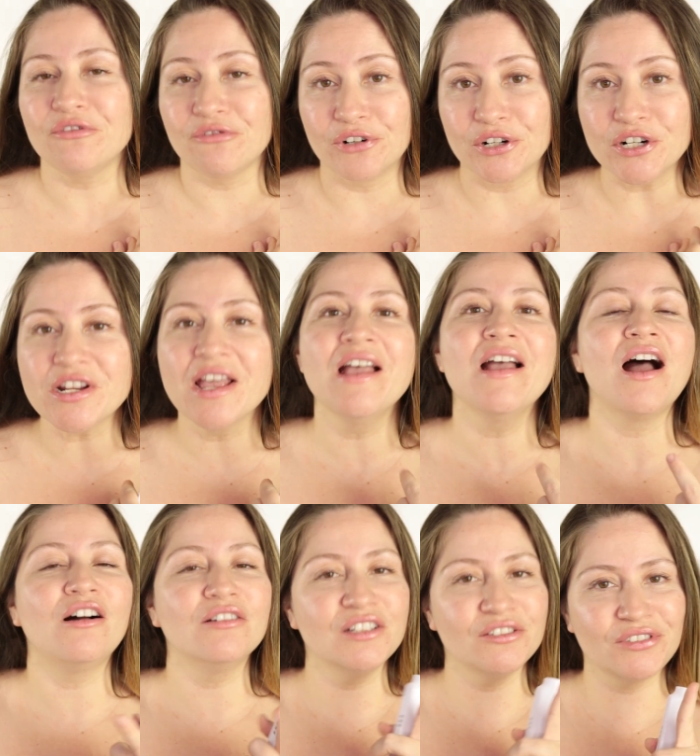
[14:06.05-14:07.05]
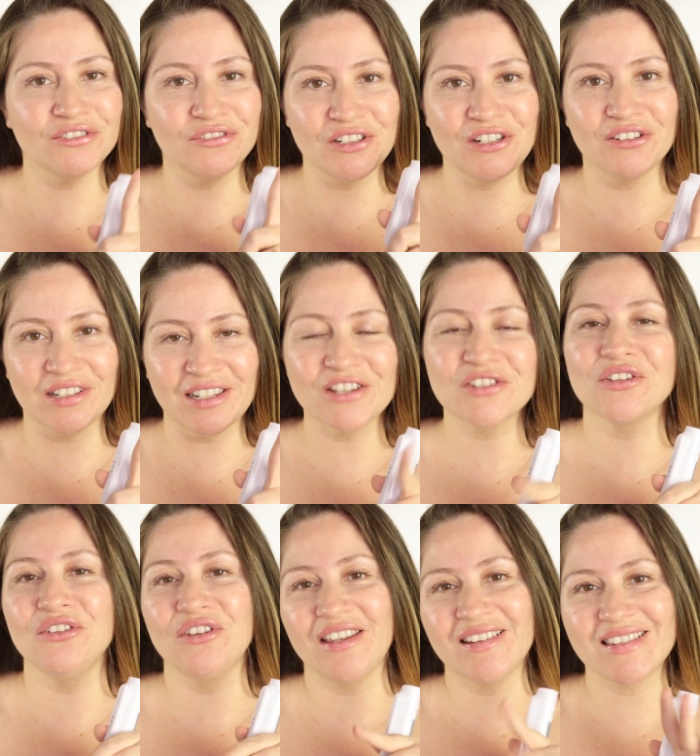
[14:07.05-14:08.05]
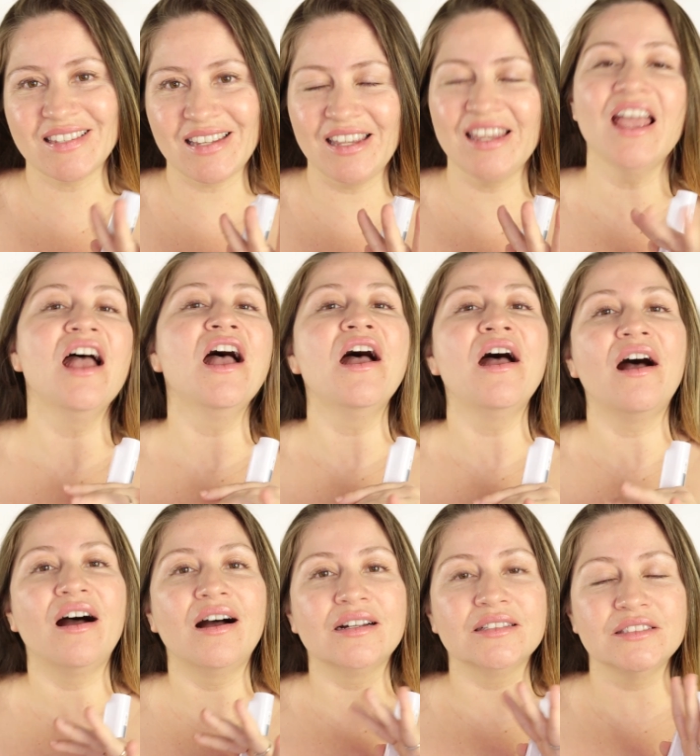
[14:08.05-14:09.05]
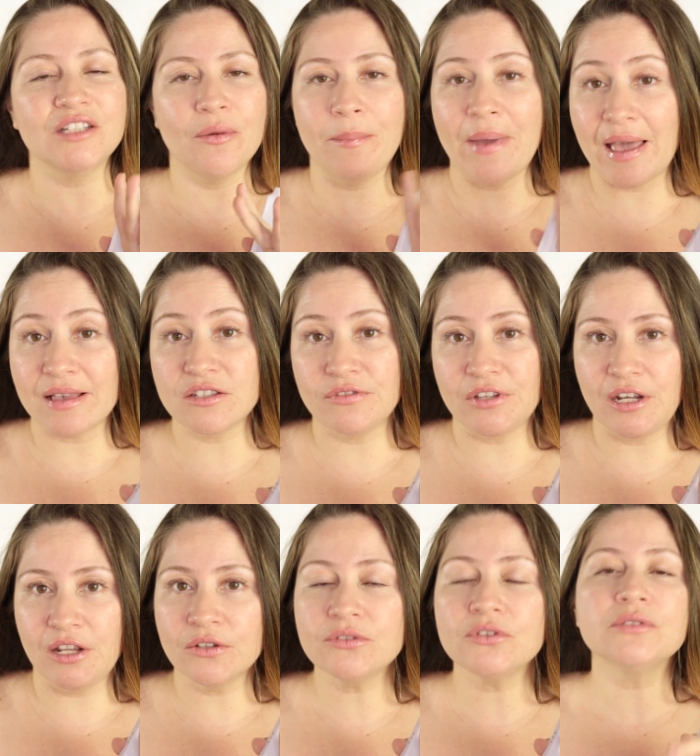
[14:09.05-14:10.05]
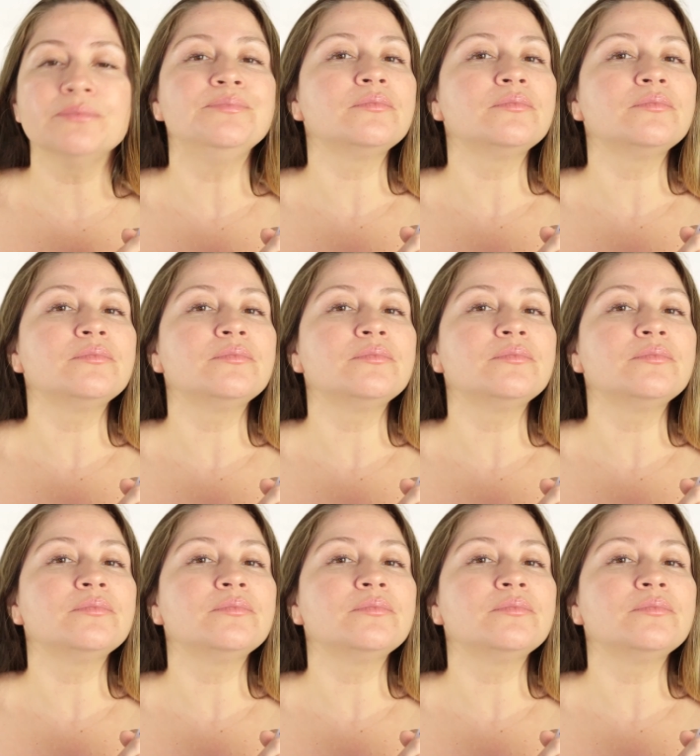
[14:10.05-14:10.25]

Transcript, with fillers: revert. I'll leave the video link so you can see uh, the past videos.